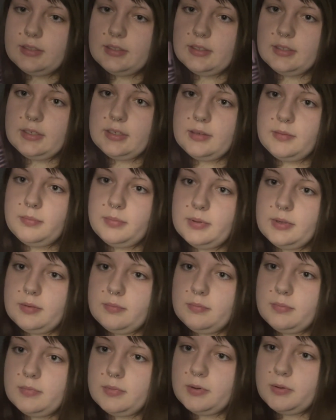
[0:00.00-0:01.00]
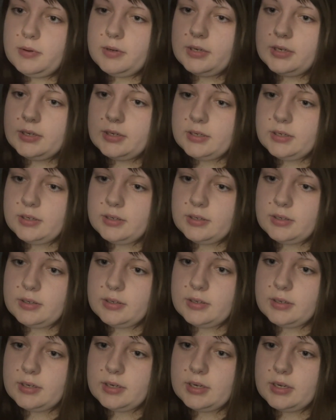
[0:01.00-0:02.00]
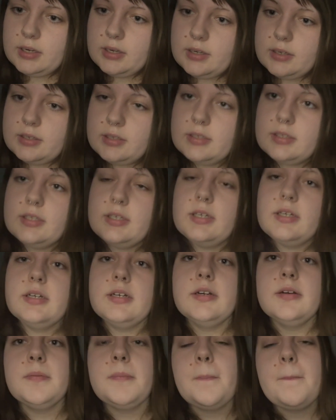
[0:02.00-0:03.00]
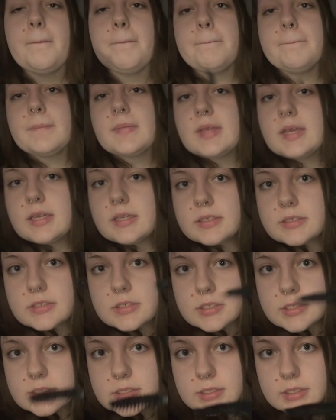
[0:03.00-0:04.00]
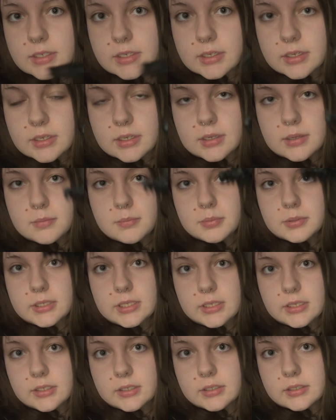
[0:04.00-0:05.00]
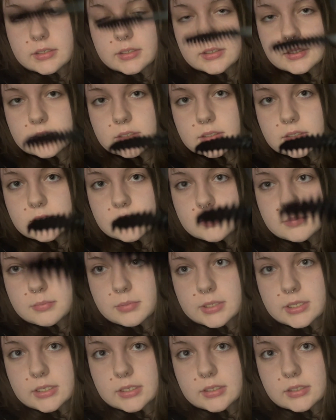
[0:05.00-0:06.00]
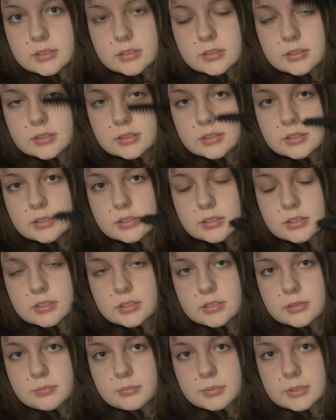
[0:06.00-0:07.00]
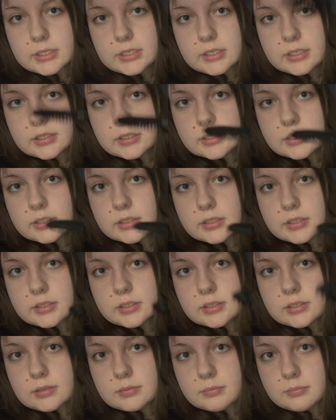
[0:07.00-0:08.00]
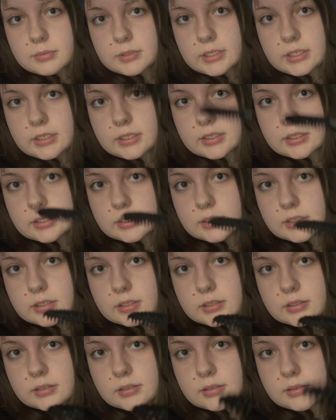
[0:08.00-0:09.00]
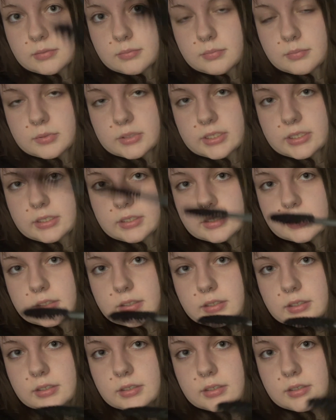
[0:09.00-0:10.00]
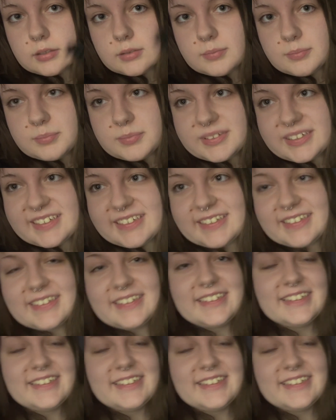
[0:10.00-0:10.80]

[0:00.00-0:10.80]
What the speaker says: Get a bit more on here and just blink, blink, blink, blink, blink, blink.